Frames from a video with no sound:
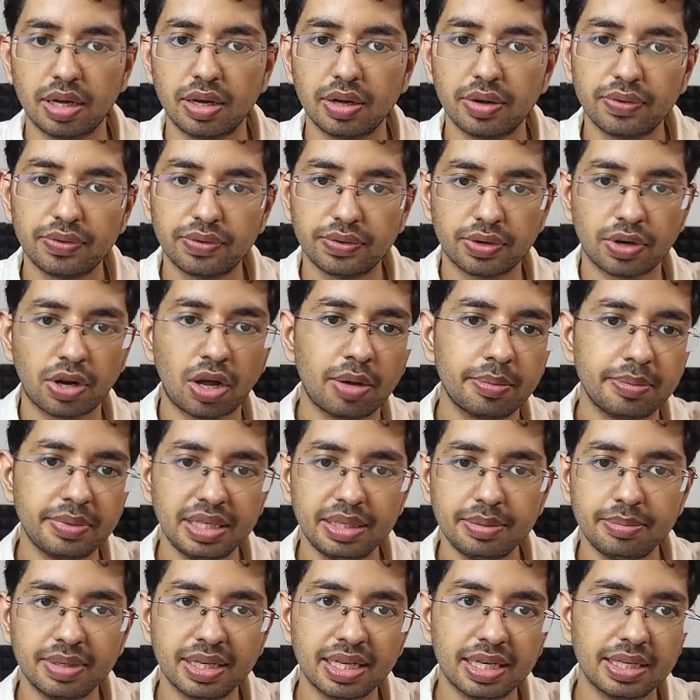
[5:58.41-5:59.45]
from
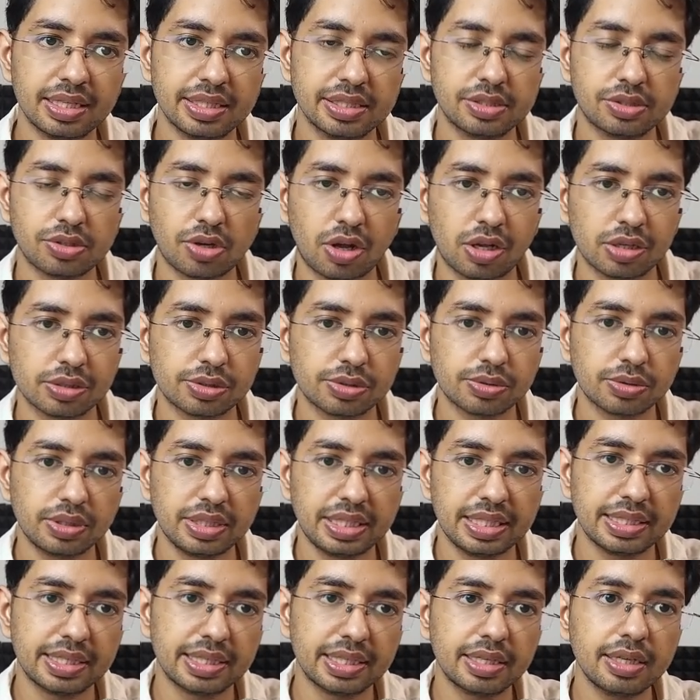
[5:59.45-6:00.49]
email is also
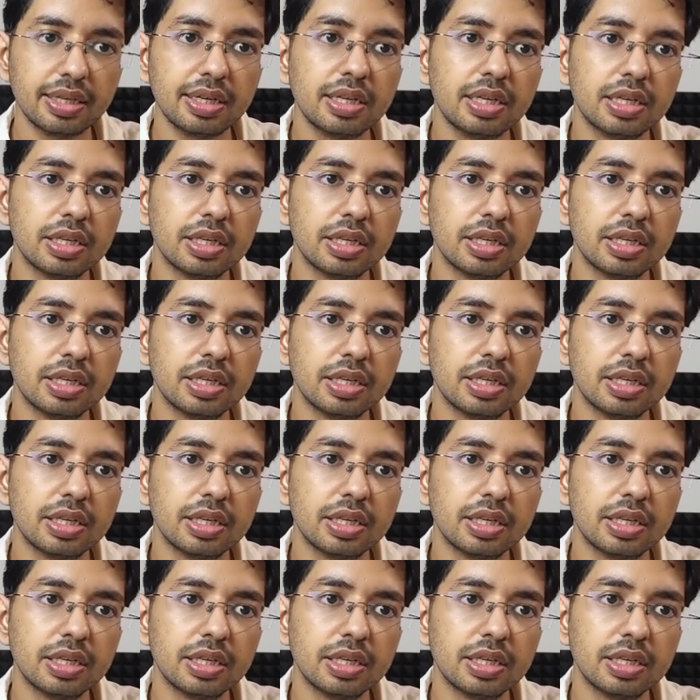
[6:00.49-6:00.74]
needed.